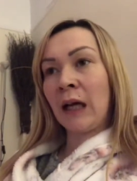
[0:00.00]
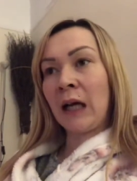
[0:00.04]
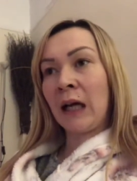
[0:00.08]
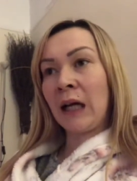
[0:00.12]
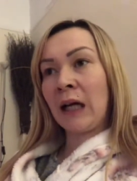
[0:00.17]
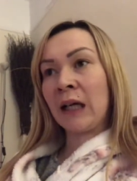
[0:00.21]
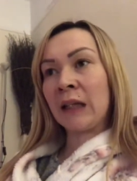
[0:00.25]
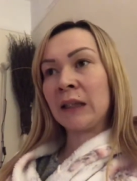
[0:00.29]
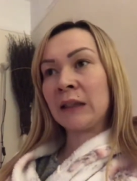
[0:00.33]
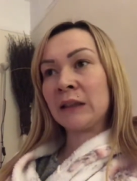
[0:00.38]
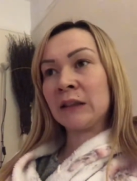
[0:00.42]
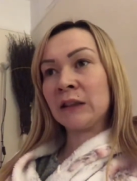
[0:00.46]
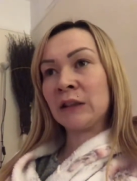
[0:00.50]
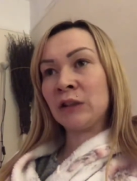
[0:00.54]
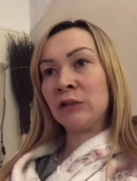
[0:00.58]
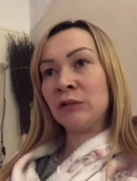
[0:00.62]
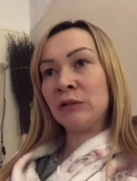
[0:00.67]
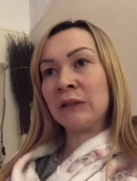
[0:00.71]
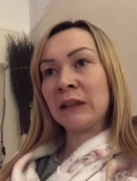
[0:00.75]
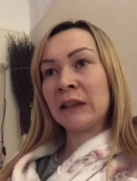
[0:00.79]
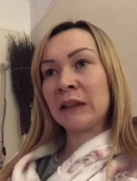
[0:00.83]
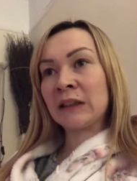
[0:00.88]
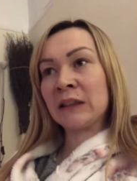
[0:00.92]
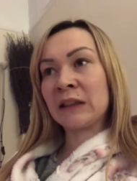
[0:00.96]
And
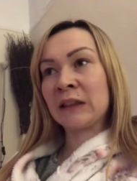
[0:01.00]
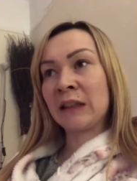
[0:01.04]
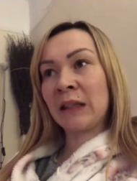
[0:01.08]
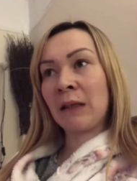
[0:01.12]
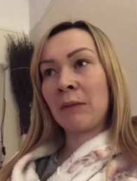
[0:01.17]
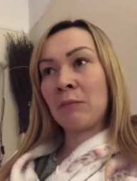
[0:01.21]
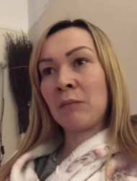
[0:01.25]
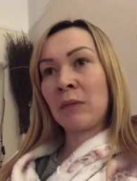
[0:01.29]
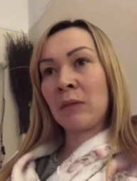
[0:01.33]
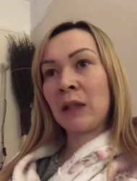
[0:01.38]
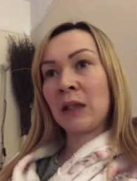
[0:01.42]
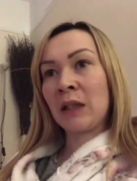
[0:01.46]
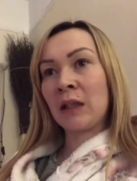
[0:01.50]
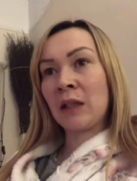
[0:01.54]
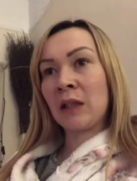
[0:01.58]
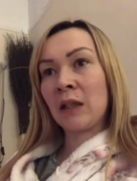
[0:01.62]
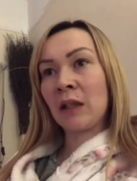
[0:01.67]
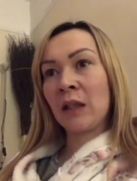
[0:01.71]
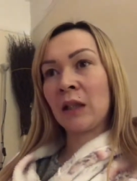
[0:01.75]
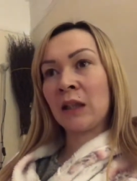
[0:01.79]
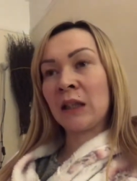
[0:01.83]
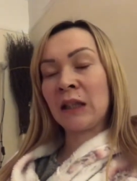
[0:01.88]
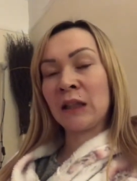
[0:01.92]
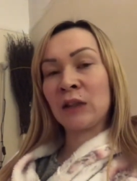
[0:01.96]
you didn't send me
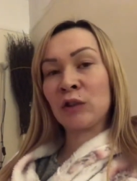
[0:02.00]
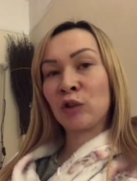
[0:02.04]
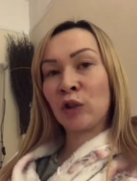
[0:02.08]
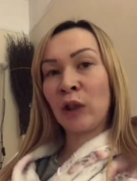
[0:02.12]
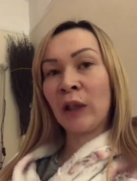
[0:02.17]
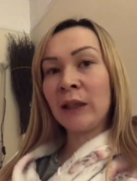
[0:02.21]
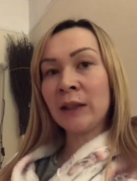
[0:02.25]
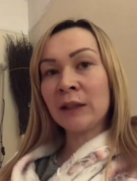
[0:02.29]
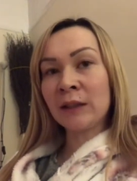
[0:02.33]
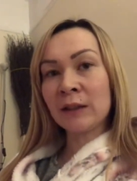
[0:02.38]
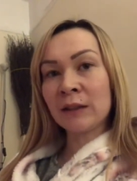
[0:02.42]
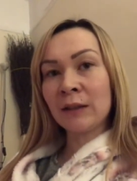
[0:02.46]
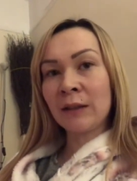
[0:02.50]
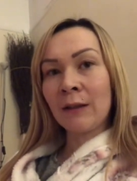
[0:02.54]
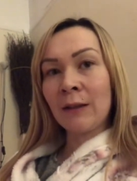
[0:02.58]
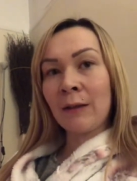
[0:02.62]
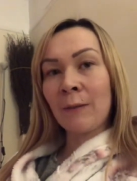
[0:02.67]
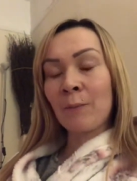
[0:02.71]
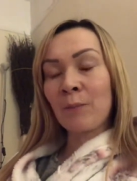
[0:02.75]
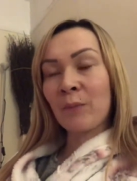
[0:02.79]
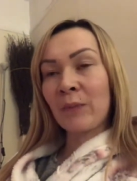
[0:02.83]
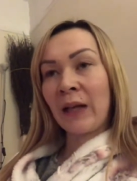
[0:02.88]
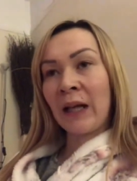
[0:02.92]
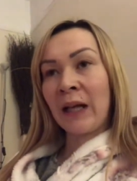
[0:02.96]
the address.
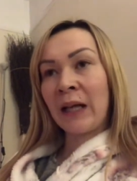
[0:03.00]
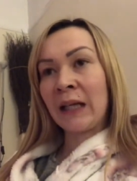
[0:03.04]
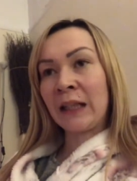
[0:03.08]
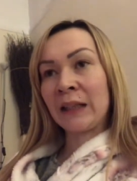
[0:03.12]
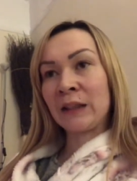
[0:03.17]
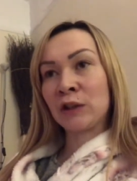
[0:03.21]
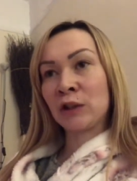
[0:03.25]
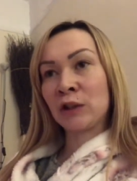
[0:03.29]
I